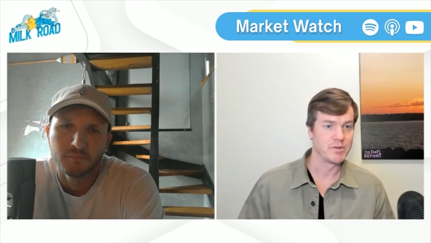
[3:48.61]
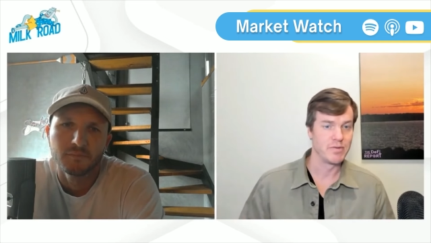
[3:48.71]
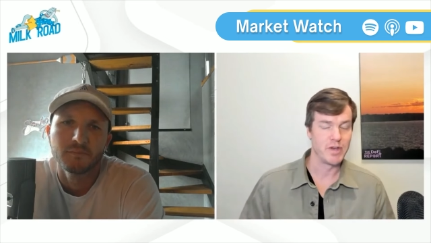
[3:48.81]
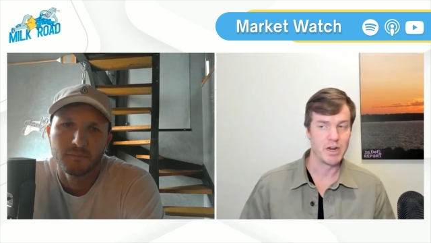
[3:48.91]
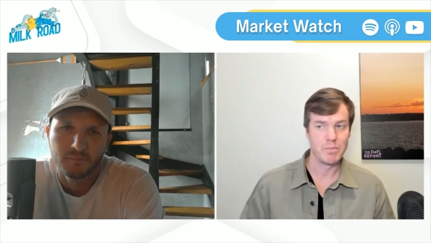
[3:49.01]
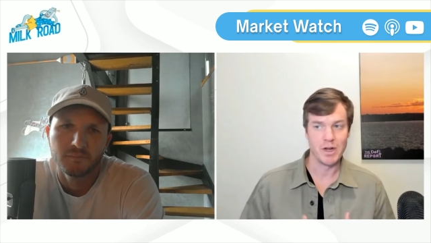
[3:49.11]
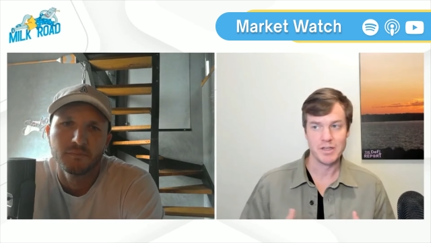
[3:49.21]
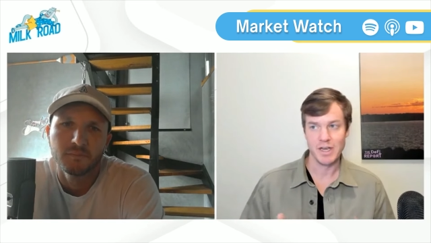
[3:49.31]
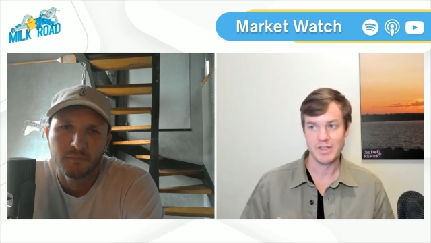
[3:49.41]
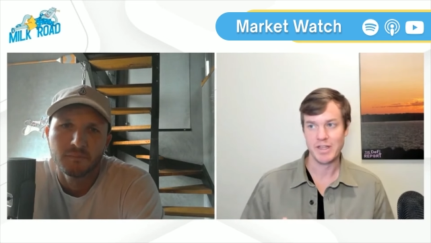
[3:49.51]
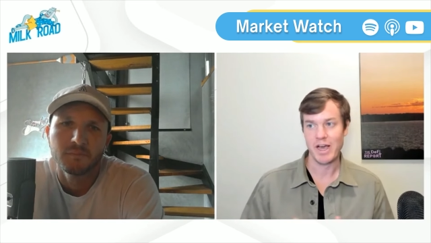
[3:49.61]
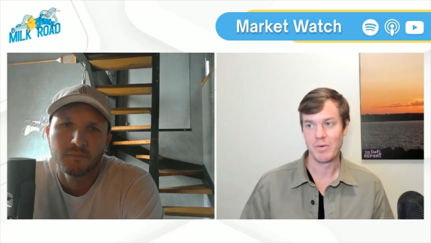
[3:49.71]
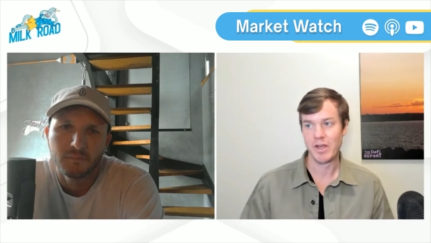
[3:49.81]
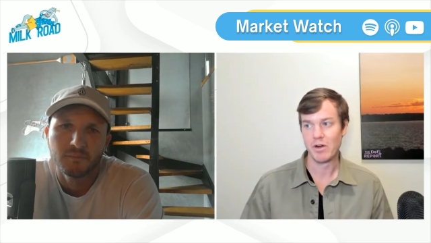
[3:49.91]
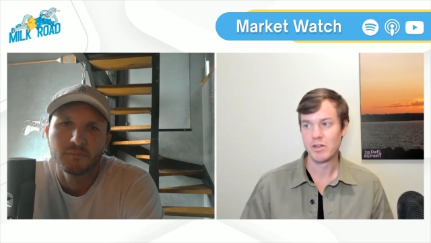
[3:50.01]
Speaker 1: So we've kind of monetized that
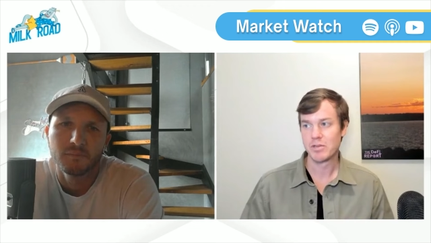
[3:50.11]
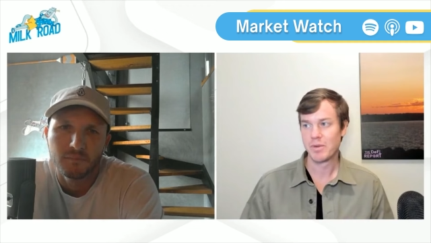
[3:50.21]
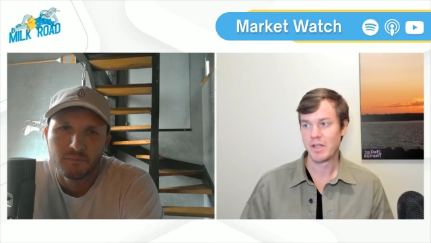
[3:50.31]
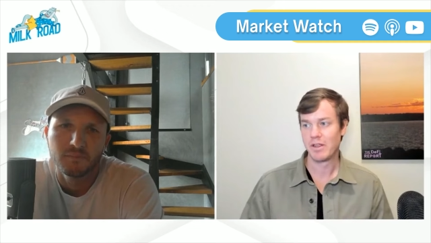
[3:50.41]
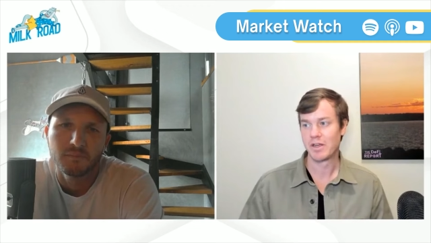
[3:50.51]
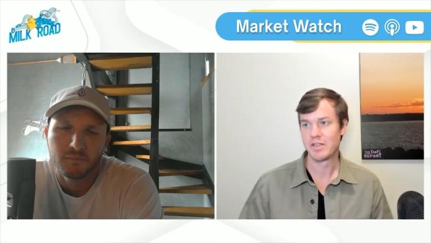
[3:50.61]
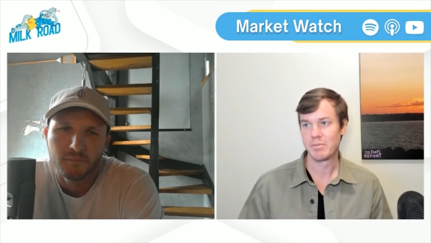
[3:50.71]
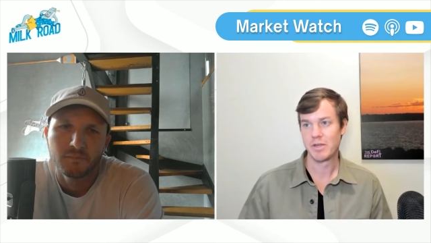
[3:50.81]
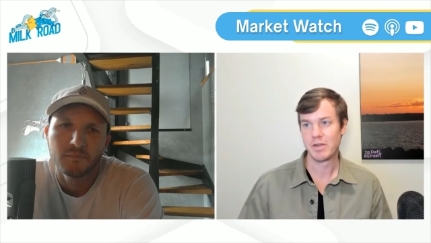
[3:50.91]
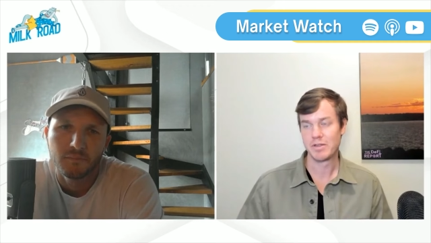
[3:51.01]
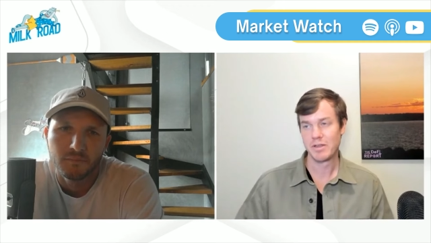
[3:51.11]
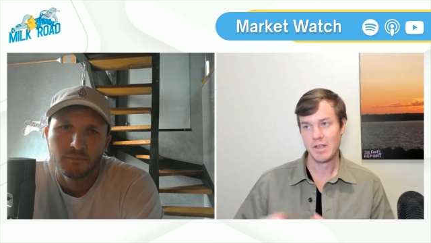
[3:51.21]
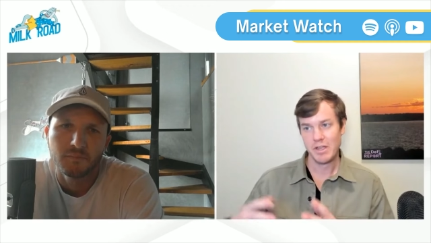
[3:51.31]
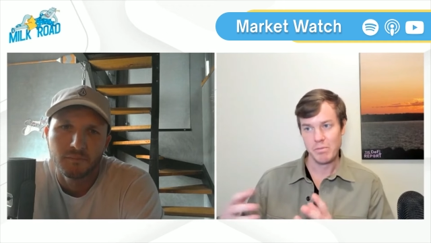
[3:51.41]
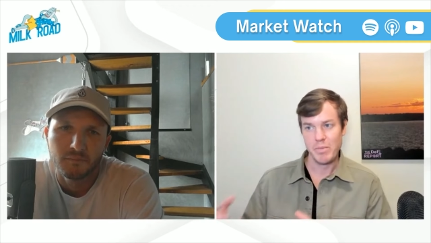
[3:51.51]
way, ultimately looking to build
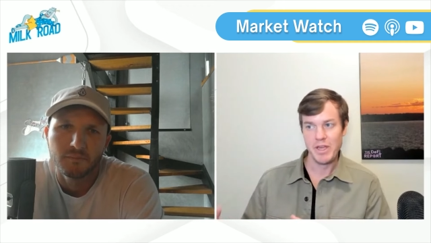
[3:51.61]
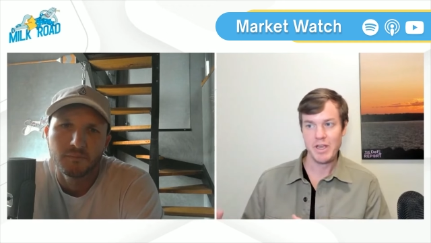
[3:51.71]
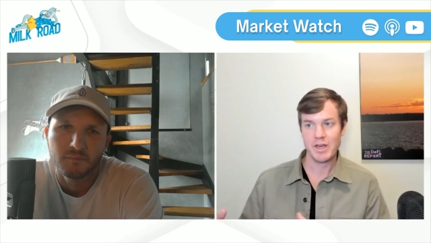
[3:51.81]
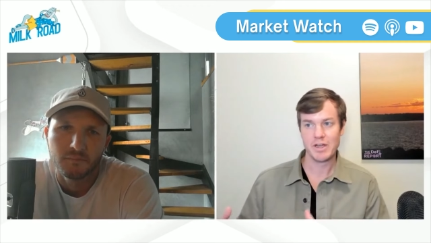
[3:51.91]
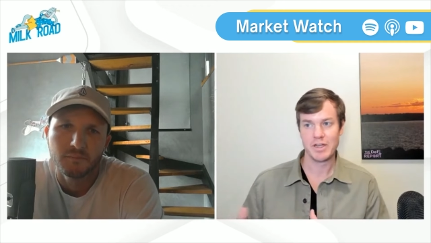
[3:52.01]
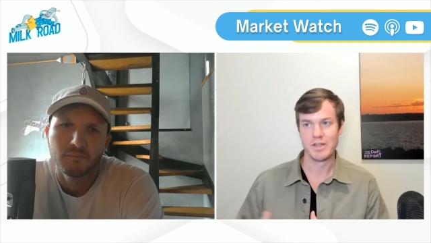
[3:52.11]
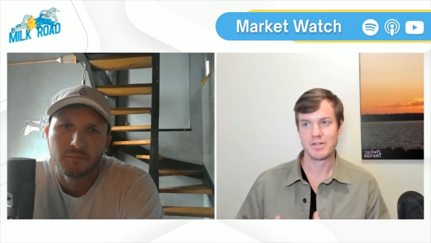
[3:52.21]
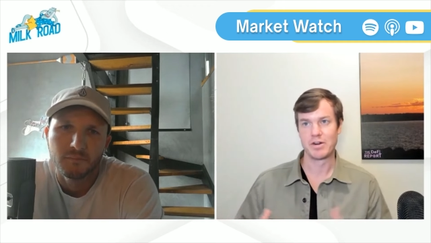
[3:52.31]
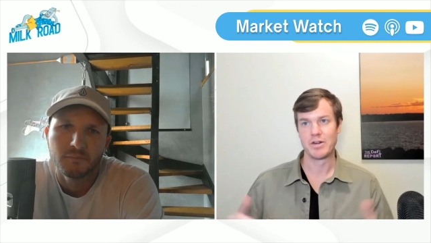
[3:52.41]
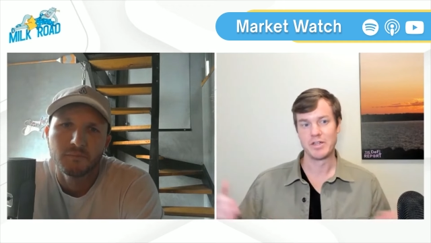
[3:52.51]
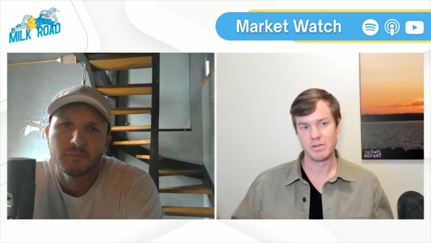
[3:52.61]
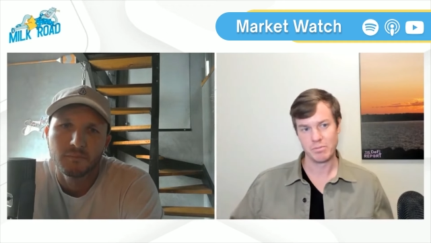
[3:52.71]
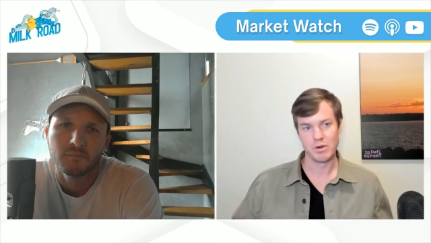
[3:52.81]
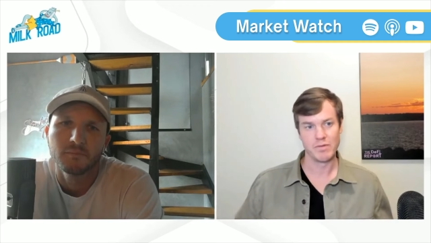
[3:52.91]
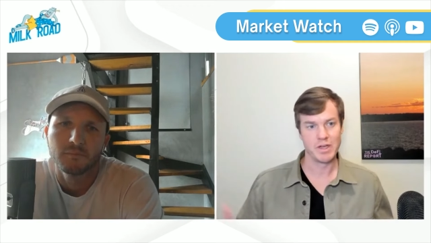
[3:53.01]
media and turn it into
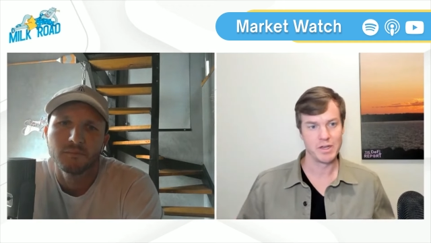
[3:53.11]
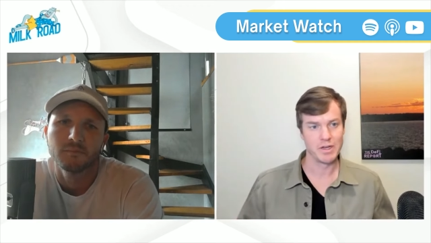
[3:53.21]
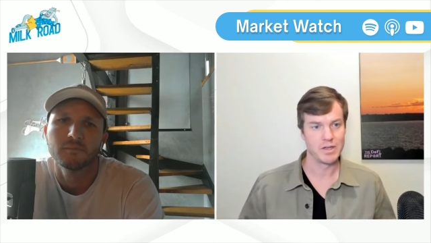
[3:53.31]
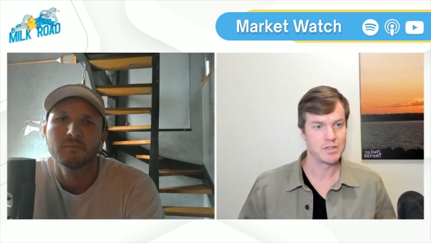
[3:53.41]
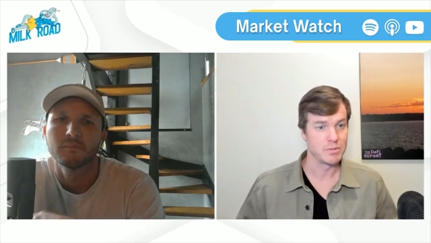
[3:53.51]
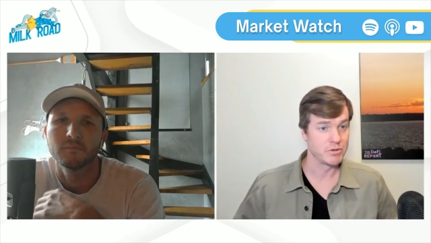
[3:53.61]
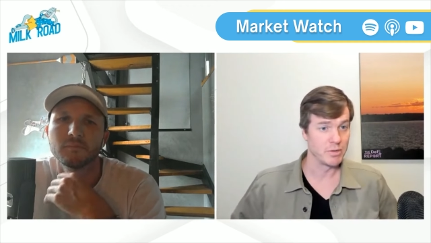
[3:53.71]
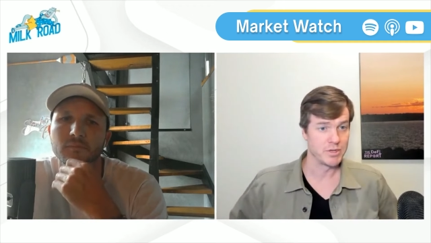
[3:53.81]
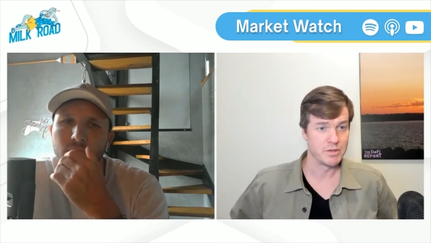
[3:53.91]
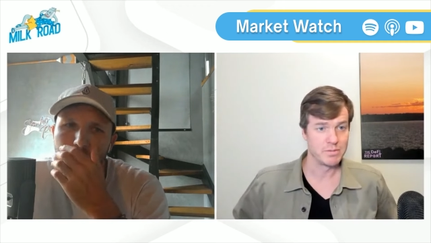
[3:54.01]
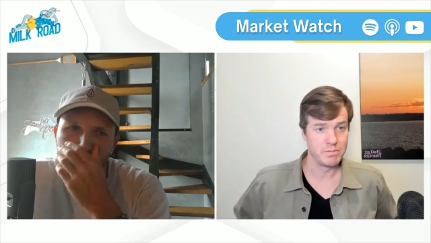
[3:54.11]
more of like a, a subscription